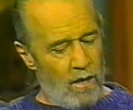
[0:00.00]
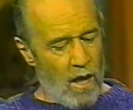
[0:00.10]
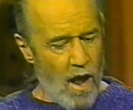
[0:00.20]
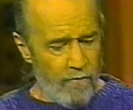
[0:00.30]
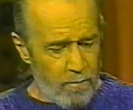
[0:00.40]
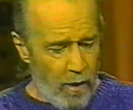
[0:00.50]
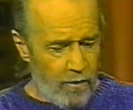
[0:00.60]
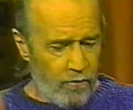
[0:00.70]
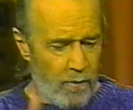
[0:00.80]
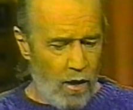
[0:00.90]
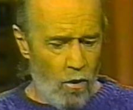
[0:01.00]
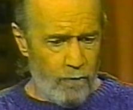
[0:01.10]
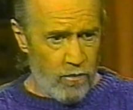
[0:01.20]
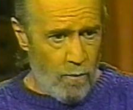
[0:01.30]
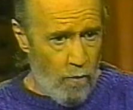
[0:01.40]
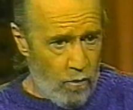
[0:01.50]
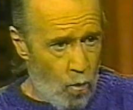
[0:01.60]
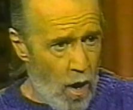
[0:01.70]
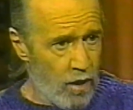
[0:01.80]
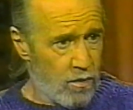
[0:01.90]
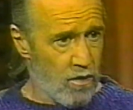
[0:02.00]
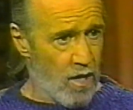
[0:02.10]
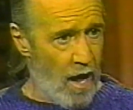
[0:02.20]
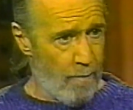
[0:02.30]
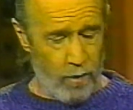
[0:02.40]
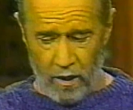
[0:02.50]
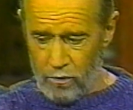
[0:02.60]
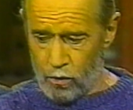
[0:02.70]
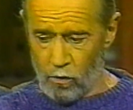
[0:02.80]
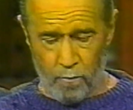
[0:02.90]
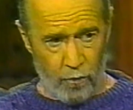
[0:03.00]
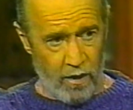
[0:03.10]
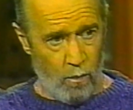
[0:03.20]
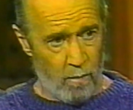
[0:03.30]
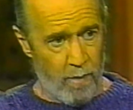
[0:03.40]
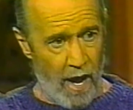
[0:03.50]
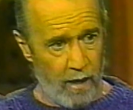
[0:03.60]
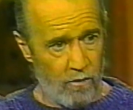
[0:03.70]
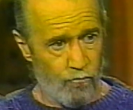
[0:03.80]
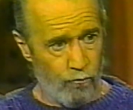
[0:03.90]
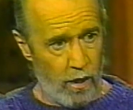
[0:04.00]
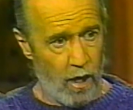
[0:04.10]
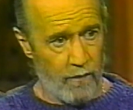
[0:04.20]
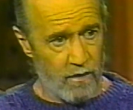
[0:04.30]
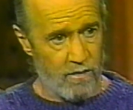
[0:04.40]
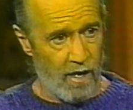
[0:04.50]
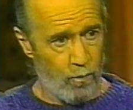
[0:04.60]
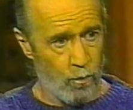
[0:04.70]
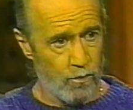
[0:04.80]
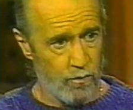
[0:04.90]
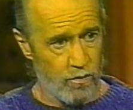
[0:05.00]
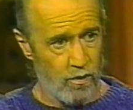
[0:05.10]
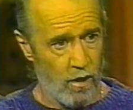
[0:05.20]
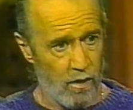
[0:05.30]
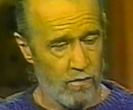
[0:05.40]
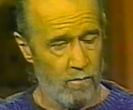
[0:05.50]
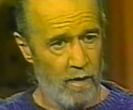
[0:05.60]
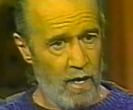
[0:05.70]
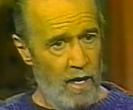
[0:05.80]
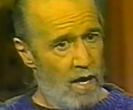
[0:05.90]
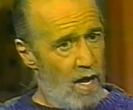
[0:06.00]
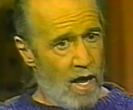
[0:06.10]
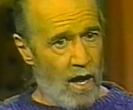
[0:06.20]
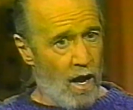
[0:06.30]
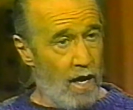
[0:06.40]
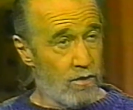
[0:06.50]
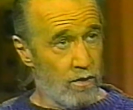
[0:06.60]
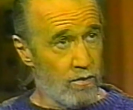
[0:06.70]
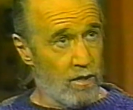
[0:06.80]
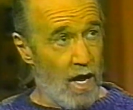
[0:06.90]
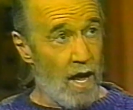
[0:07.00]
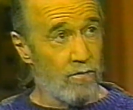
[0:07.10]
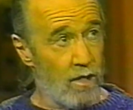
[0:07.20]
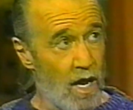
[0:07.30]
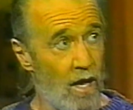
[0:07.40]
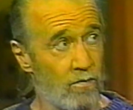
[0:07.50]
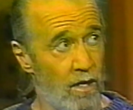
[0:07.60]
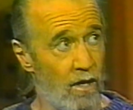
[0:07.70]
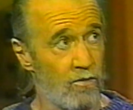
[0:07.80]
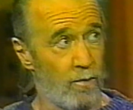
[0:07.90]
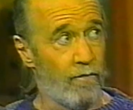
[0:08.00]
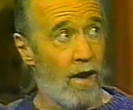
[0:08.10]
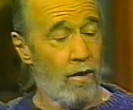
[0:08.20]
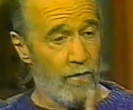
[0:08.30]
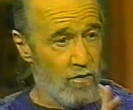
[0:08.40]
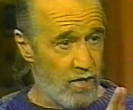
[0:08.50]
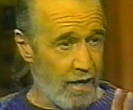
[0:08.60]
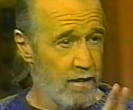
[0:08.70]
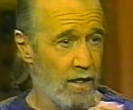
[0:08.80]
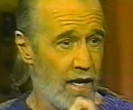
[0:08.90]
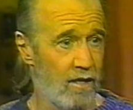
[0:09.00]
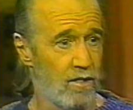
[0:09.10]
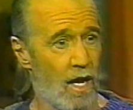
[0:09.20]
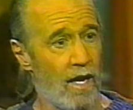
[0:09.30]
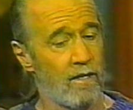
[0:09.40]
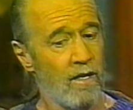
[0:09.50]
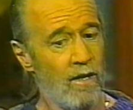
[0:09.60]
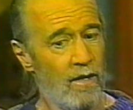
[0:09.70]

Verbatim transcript: Everybody from that office came over to watch this happening, and Jules Podell would bang his ring on the table, which was his custom. And I just asked and asked and asked to be fired, and the second to last night,